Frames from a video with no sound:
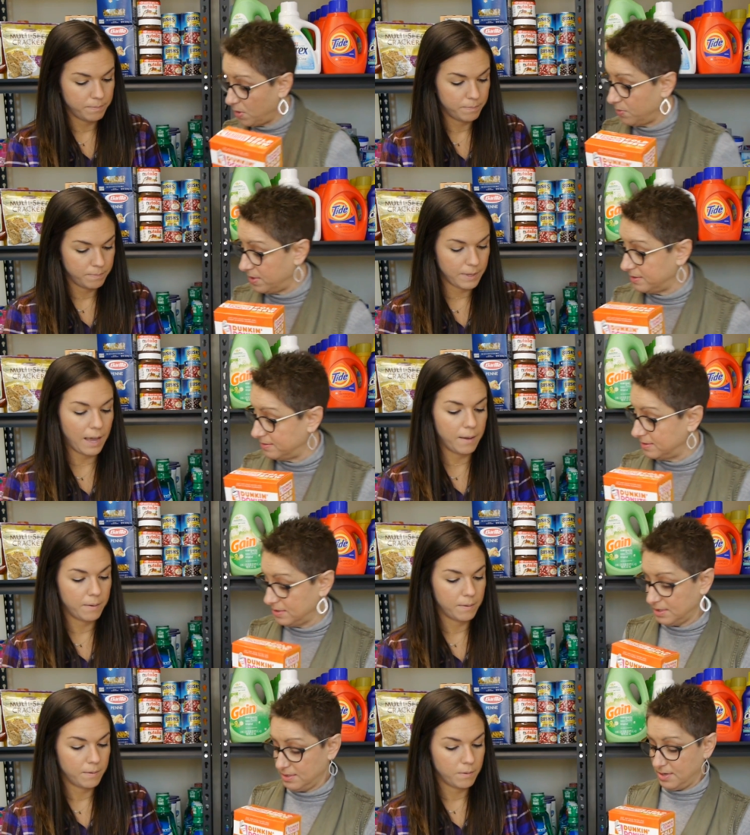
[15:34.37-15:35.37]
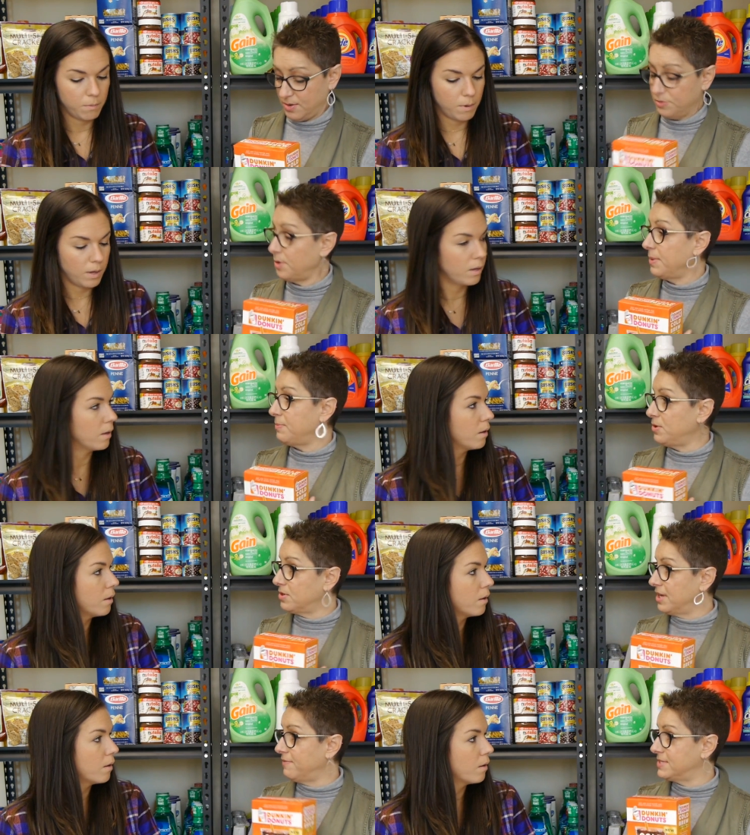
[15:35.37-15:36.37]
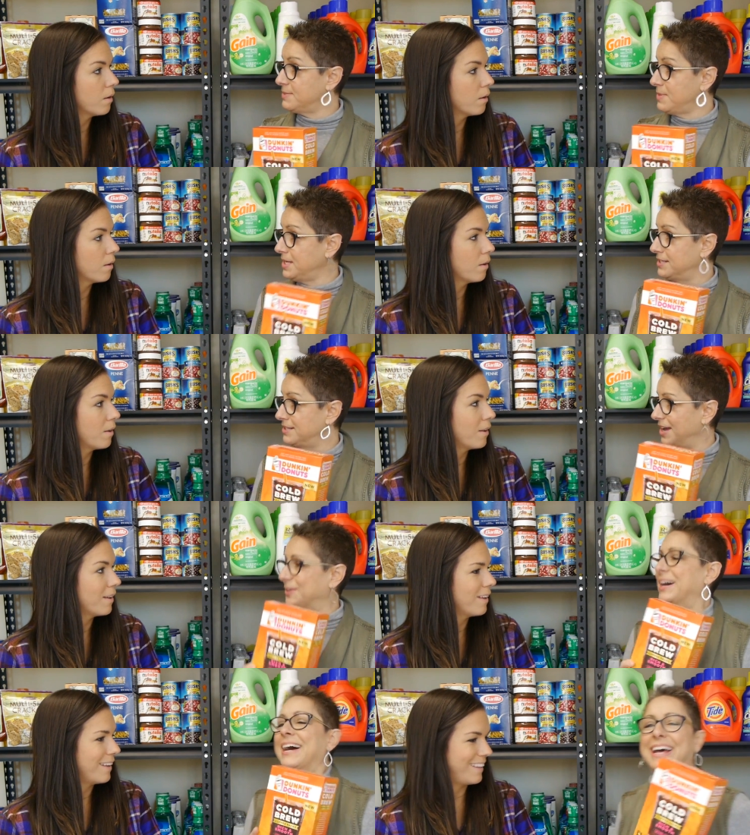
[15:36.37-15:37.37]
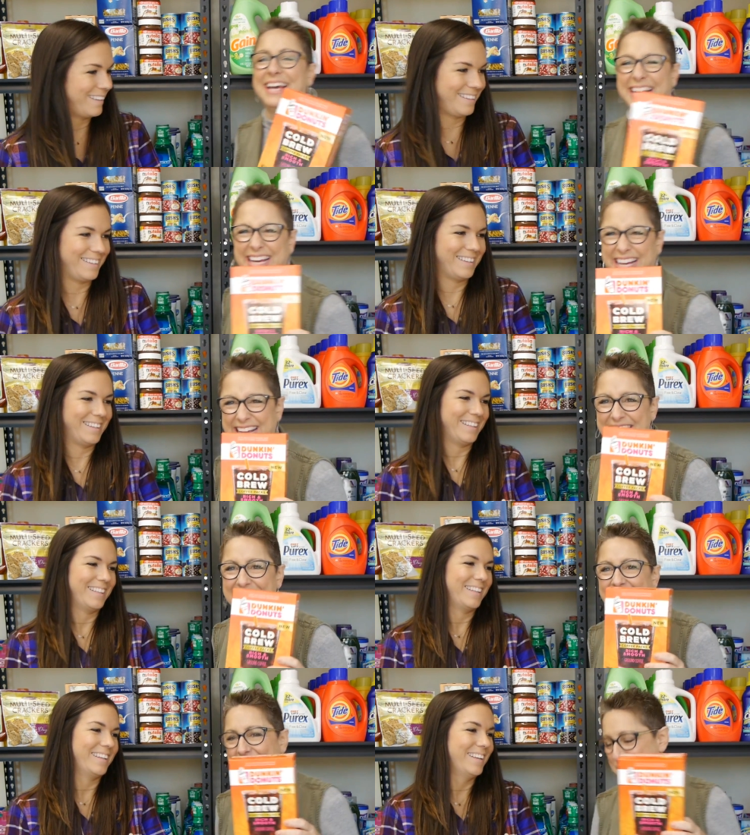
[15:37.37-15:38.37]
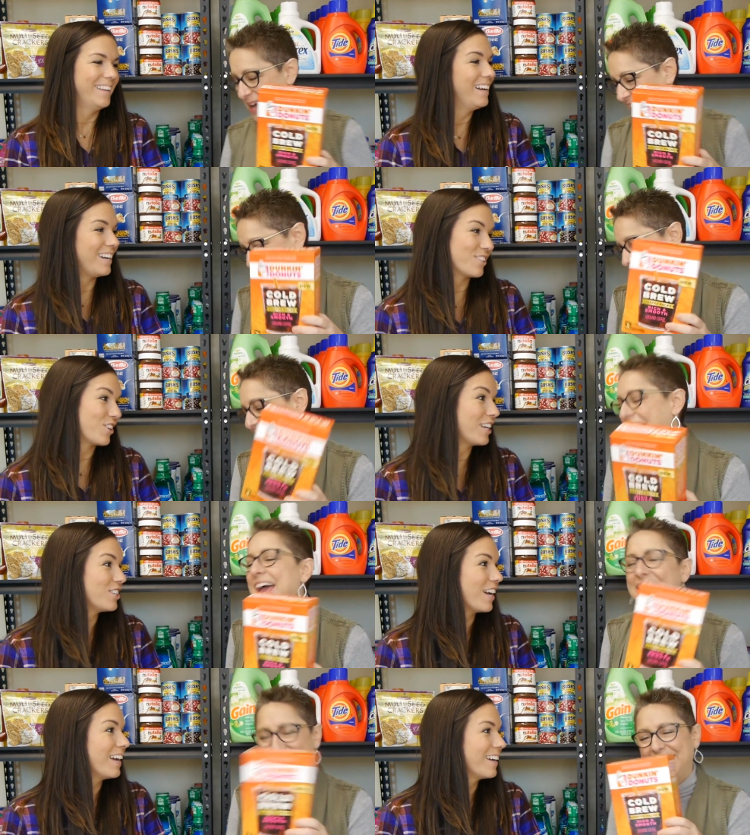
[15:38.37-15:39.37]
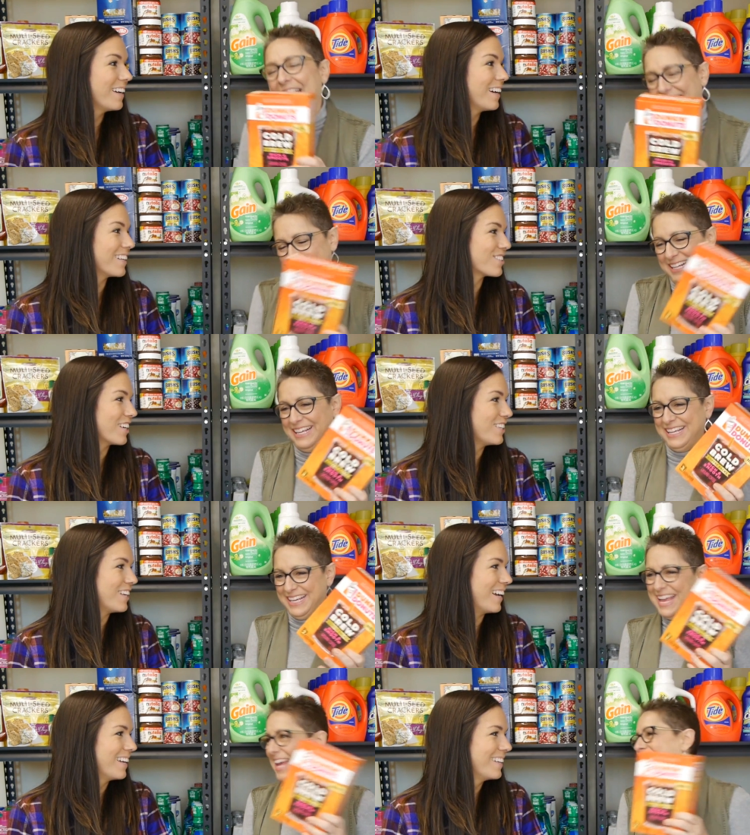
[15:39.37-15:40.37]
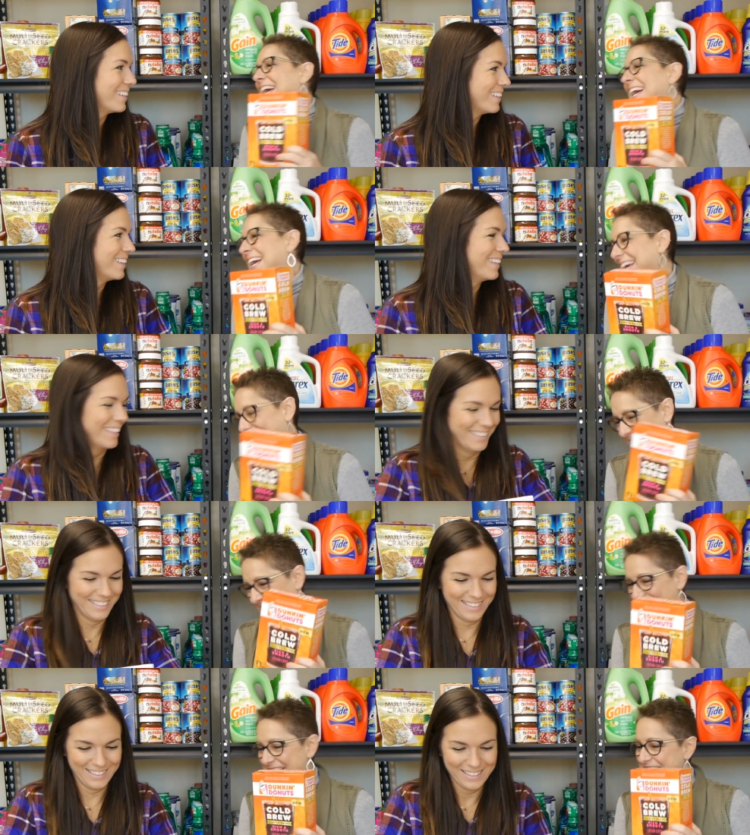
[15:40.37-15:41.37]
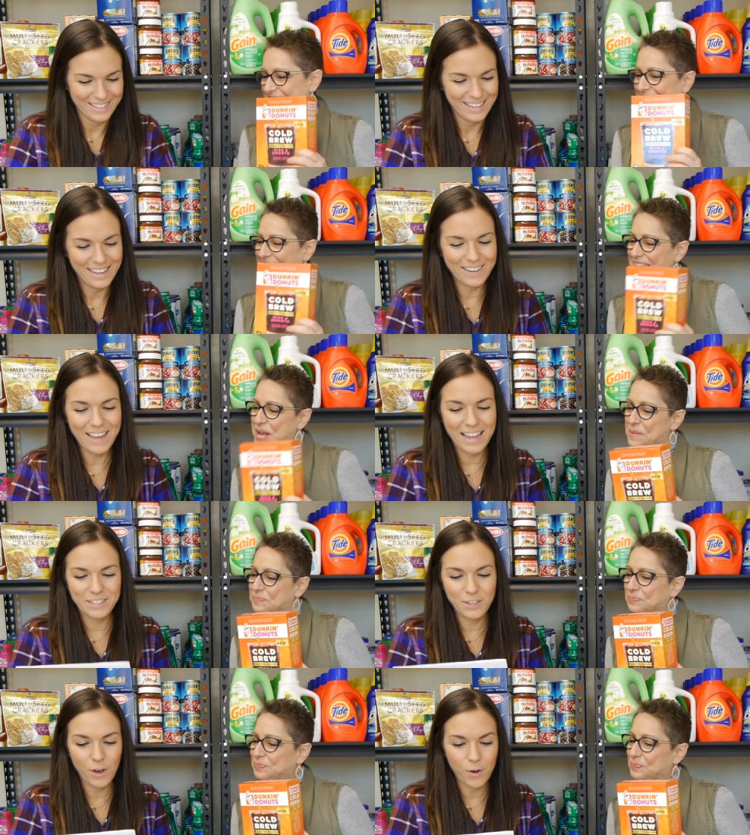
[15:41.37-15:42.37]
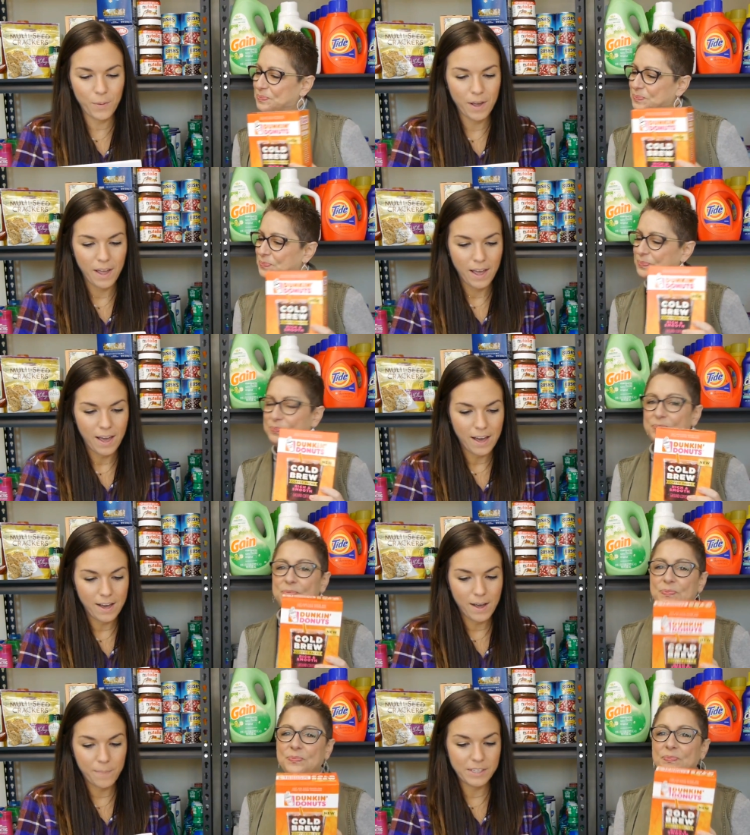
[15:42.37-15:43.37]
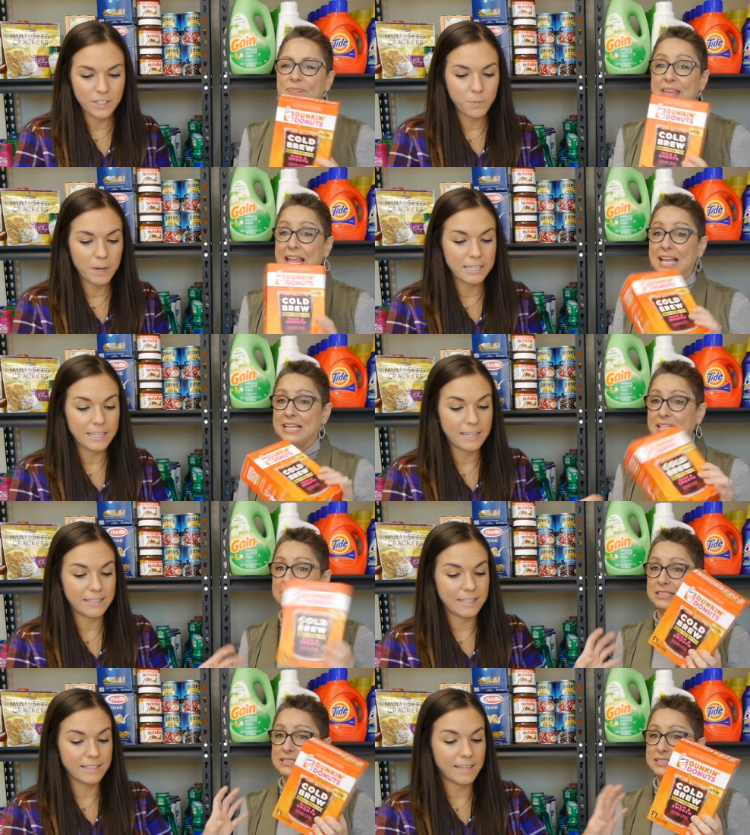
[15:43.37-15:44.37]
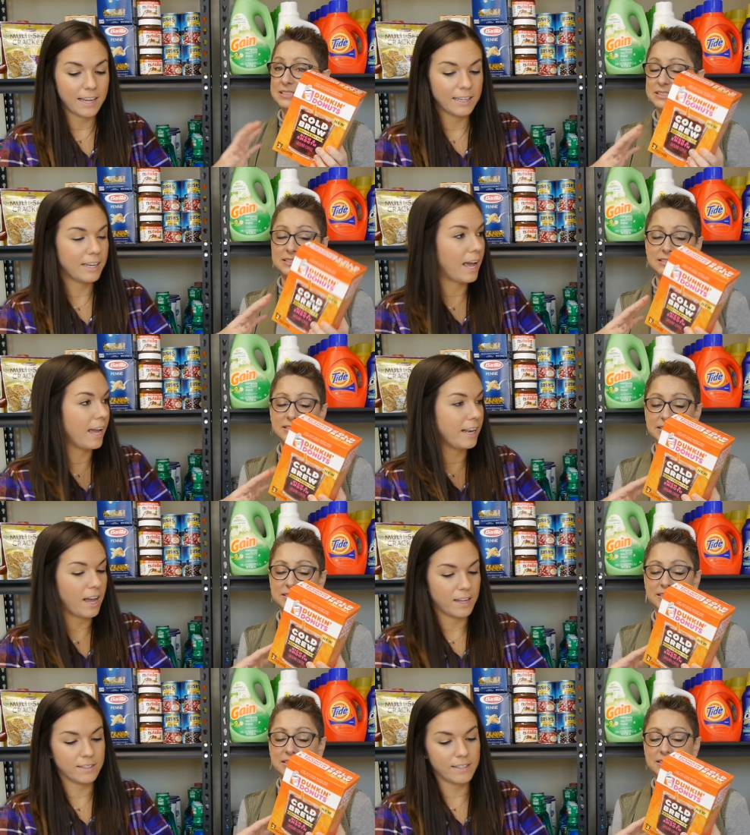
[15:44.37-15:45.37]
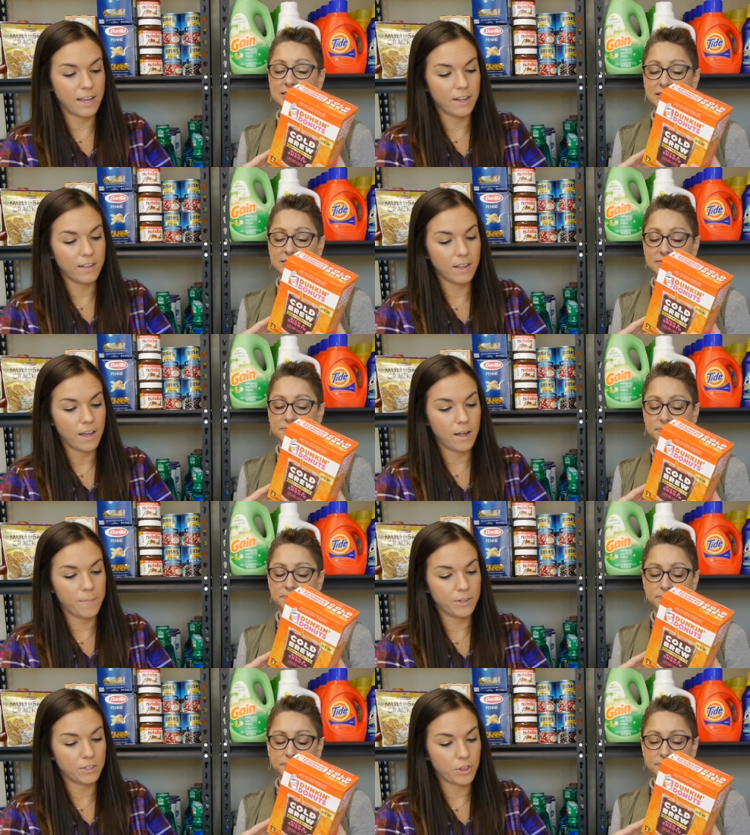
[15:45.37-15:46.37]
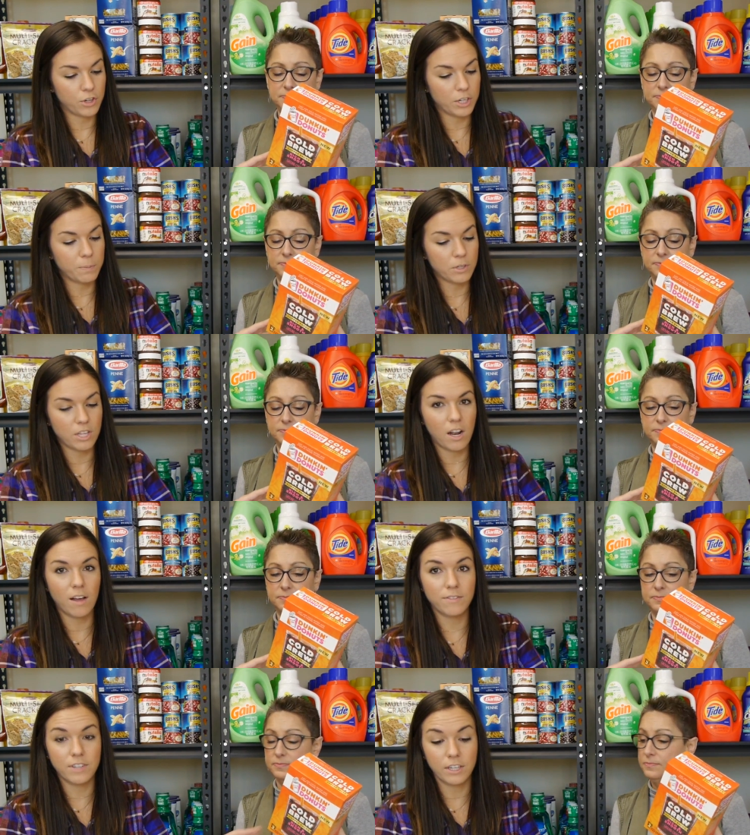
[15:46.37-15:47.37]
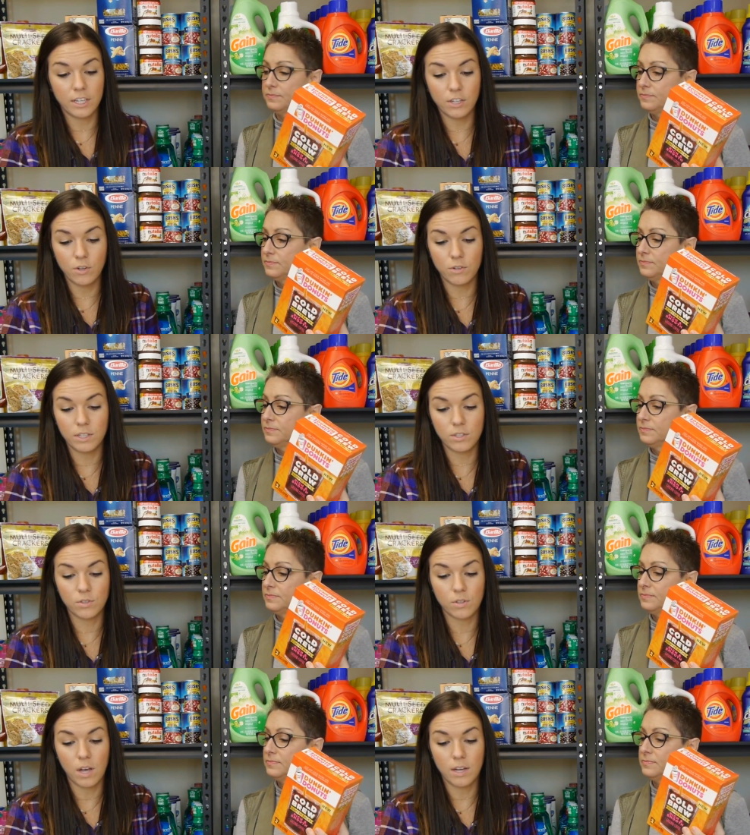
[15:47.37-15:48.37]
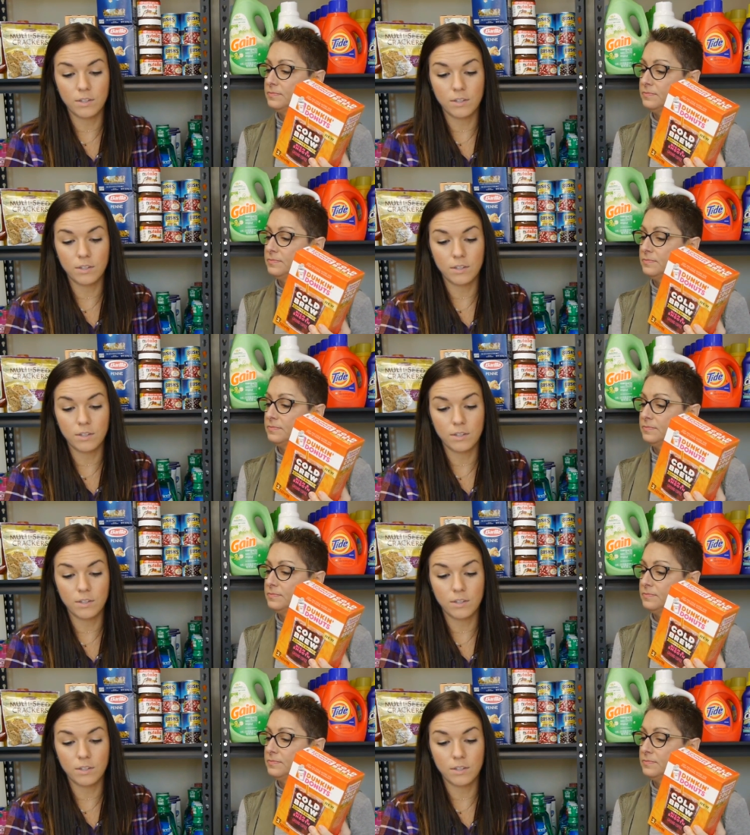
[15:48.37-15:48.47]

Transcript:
Speaker 1: bought one. Yeah. Oh, I thought maybe you'd give it to me. No. Anyway. I'll trade you. I'll trade you. Okay, so this is priced at $6.99 on sale. There's a 30% off Dunkin' Donuts